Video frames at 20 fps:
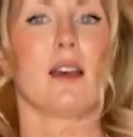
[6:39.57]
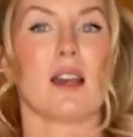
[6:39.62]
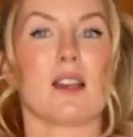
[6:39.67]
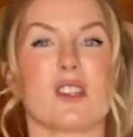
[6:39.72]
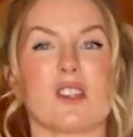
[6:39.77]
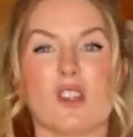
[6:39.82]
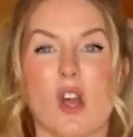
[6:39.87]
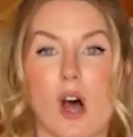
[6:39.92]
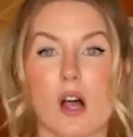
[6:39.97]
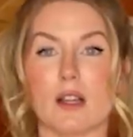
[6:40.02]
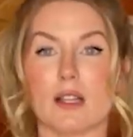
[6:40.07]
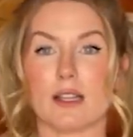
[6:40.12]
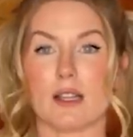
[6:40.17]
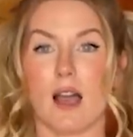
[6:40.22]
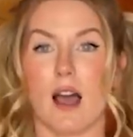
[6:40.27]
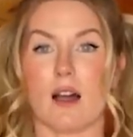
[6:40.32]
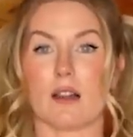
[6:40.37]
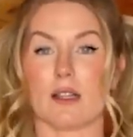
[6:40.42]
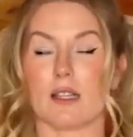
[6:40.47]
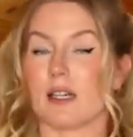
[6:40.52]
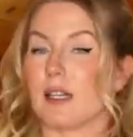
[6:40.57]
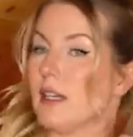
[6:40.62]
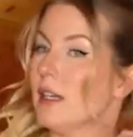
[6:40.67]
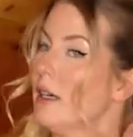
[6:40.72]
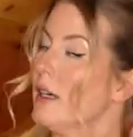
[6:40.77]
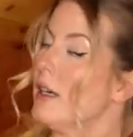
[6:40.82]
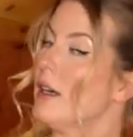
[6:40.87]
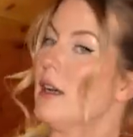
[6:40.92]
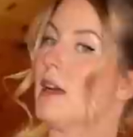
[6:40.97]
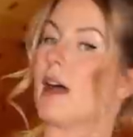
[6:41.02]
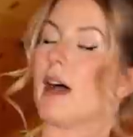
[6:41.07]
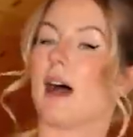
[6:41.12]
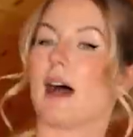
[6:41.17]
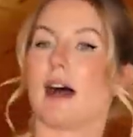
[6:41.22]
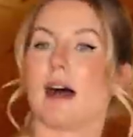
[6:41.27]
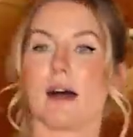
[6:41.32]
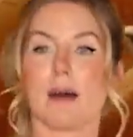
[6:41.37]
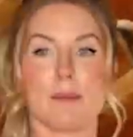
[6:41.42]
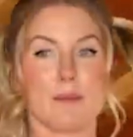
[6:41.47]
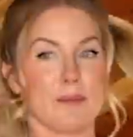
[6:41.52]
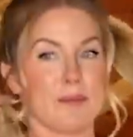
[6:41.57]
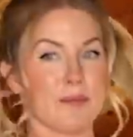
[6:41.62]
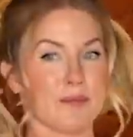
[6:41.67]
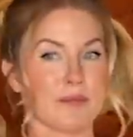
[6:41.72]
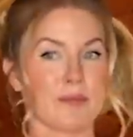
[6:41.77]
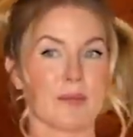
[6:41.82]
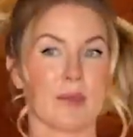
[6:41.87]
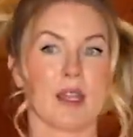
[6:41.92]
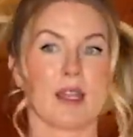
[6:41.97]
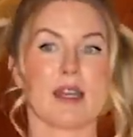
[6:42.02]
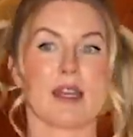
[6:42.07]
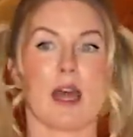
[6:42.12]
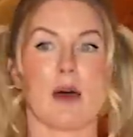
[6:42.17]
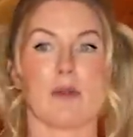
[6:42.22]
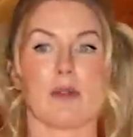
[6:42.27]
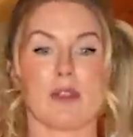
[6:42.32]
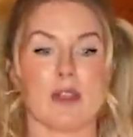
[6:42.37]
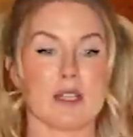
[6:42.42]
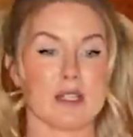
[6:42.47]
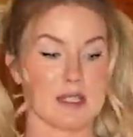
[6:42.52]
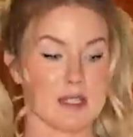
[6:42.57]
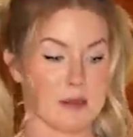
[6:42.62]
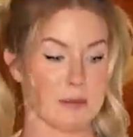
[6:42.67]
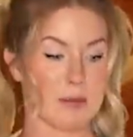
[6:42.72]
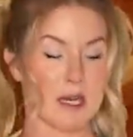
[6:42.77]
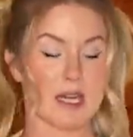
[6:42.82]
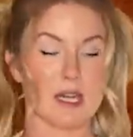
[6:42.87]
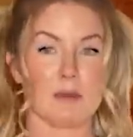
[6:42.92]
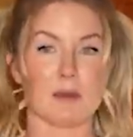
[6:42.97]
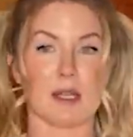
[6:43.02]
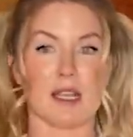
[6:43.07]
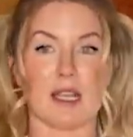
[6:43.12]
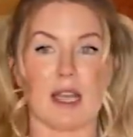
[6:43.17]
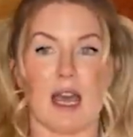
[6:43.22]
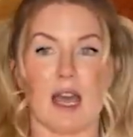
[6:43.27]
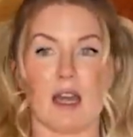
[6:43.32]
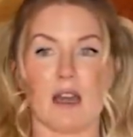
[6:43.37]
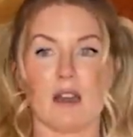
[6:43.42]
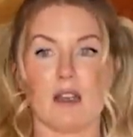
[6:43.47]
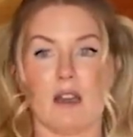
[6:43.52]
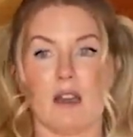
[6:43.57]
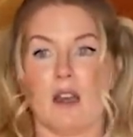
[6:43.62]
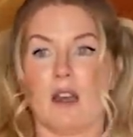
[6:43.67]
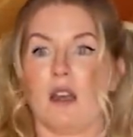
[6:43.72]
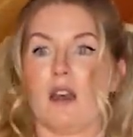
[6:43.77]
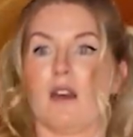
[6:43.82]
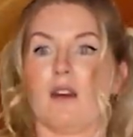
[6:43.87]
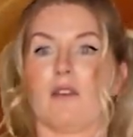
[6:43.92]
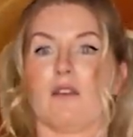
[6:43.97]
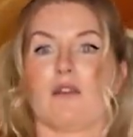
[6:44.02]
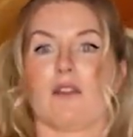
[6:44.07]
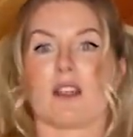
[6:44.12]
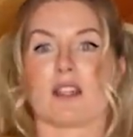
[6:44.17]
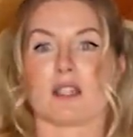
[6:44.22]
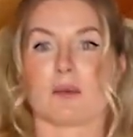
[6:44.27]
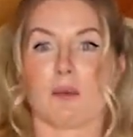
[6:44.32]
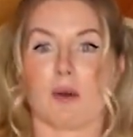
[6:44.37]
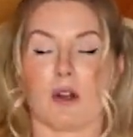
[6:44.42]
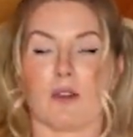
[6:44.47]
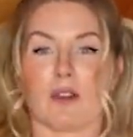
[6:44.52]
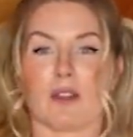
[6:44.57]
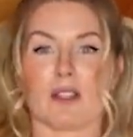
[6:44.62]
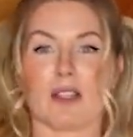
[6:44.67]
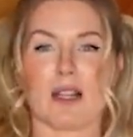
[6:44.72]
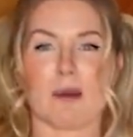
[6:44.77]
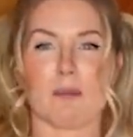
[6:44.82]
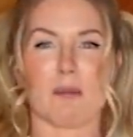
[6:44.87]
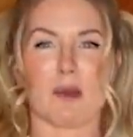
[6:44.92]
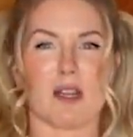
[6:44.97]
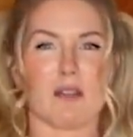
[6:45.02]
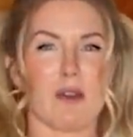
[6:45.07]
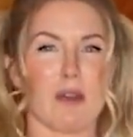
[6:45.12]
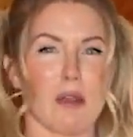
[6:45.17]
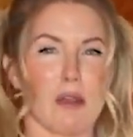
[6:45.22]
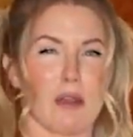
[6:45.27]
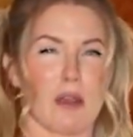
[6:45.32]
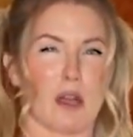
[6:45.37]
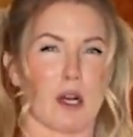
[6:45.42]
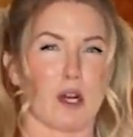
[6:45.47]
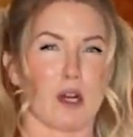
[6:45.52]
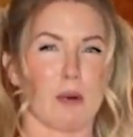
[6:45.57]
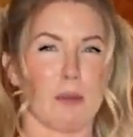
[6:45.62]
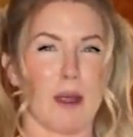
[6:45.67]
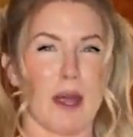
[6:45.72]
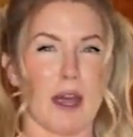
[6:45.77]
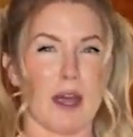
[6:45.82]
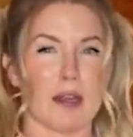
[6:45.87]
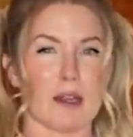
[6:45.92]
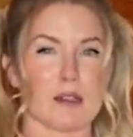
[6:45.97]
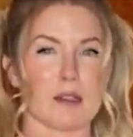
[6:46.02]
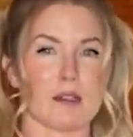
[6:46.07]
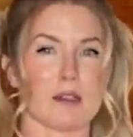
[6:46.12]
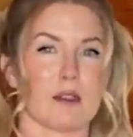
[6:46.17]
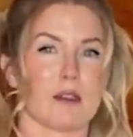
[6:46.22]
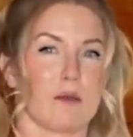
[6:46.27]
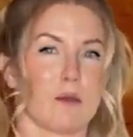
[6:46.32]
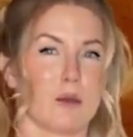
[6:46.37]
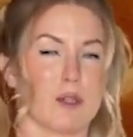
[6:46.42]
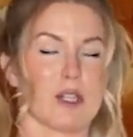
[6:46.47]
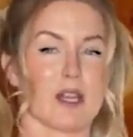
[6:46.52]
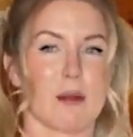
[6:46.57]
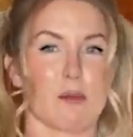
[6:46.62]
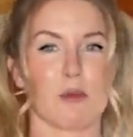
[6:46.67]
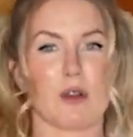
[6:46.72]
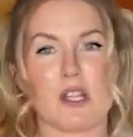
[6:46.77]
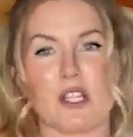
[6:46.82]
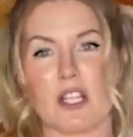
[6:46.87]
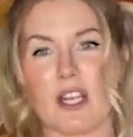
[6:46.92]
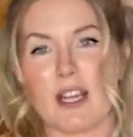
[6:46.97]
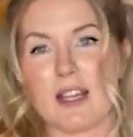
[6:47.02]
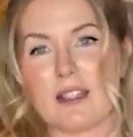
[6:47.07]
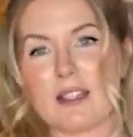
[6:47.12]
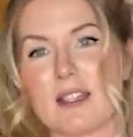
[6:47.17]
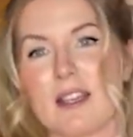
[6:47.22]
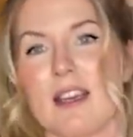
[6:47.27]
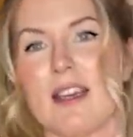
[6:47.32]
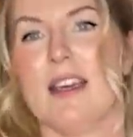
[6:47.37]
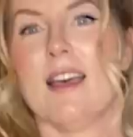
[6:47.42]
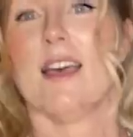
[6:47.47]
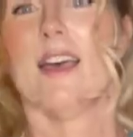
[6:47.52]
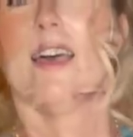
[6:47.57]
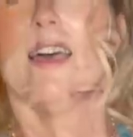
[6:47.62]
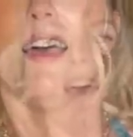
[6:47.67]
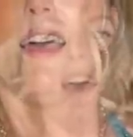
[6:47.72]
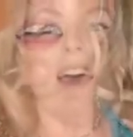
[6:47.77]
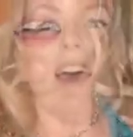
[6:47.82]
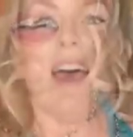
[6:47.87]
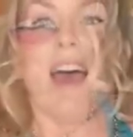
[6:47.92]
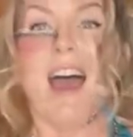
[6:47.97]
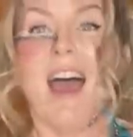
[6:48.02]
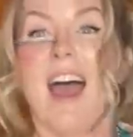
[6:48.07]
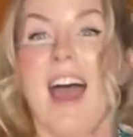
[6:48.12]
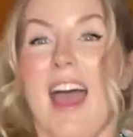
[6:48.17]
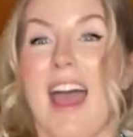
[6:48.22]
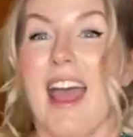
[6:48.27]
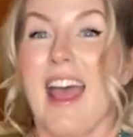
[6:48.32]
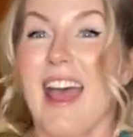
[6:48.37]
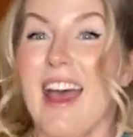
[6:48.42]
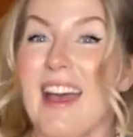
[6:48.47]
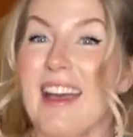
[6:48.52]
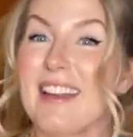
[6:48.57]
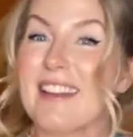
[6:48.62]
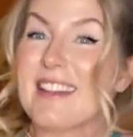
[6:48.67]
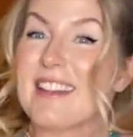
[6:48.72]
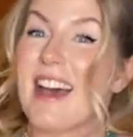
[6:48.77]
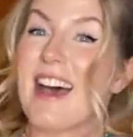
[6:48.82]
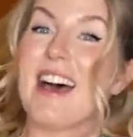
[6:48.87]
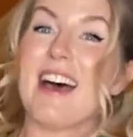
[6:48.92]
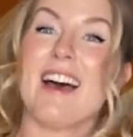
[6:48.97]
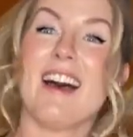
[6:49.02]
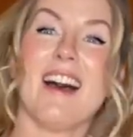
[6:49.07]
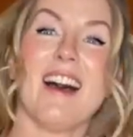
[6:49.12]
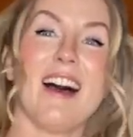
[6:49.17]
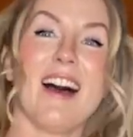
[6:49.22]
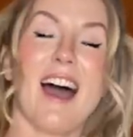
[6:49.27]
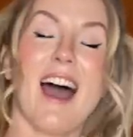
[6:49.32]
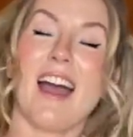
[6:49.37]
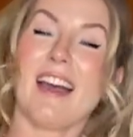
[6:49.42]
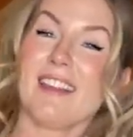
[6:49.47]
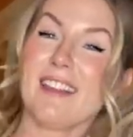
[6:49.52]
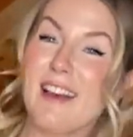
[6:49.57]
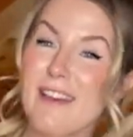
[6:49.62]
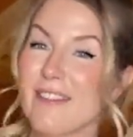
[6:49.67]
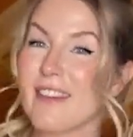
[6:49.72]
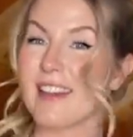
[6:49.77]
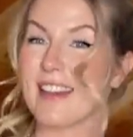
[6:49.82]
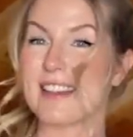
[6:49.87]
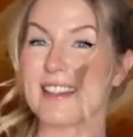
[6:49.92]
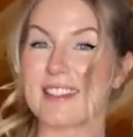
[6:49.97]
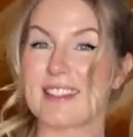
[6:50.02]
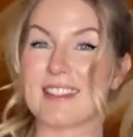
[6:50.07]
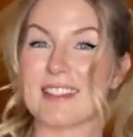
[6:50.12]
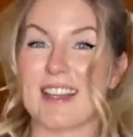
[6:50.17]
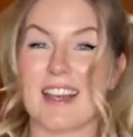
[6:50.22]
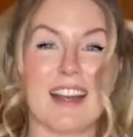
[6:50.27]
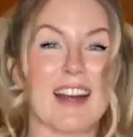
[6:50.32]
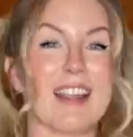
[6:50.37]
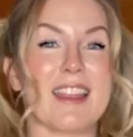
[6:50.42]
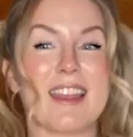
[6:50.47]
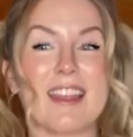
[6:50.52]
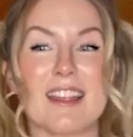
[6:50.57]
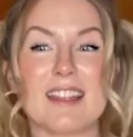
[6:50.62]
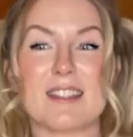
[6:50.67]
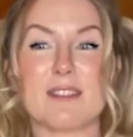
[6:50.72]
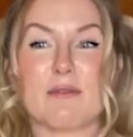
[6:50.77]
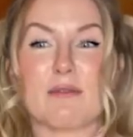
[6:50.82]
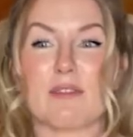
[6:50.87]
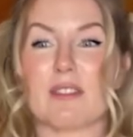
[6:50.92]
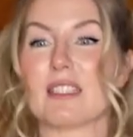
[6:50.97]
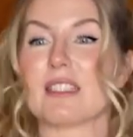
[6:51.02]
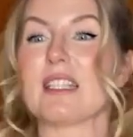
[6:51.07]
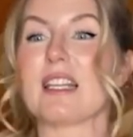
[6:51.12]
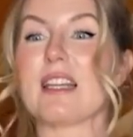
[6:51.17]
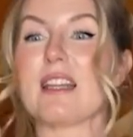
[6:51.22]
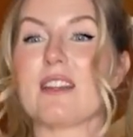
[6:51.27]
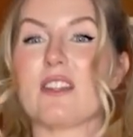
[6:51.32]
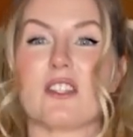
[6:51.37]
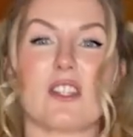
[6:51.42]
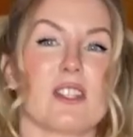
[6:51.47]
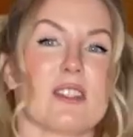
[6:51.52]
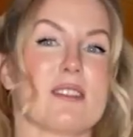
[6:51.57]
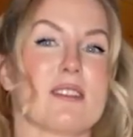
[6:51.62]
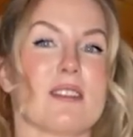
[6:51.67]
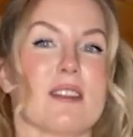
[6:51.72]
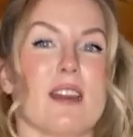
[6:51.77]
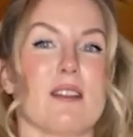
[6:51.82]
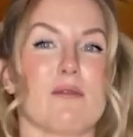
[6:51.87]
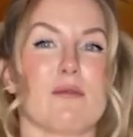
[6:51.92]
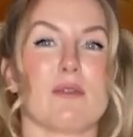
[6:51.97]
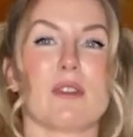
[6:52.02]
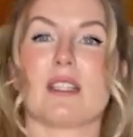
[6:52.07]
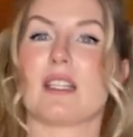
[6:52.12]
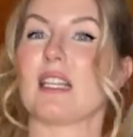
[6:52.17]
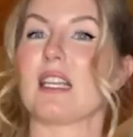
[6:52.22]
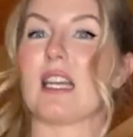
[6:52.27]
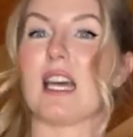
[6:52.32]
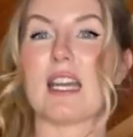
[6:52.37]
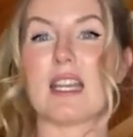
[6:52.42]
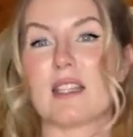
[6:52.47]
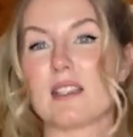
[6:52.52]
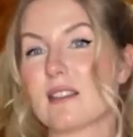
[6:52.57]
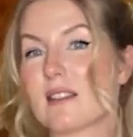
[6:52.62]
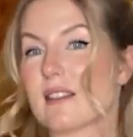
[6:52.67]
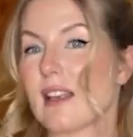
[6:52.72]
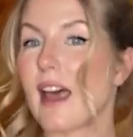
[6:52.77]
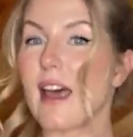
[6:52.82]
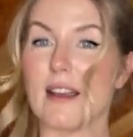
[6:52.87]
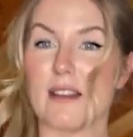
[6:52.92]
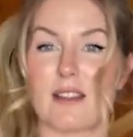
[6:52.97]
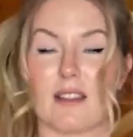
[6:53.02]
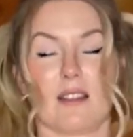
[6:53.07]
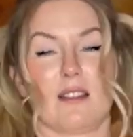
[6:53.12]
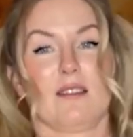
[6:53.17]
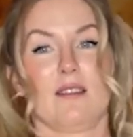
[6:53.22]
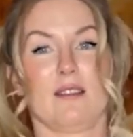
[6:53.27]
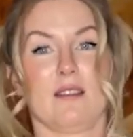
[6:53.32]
a solid color. Um, now this is a medium again, fits perfectly, a bit of a thicker band, which I appreciate. And I love it. And I think it's really just a really nice set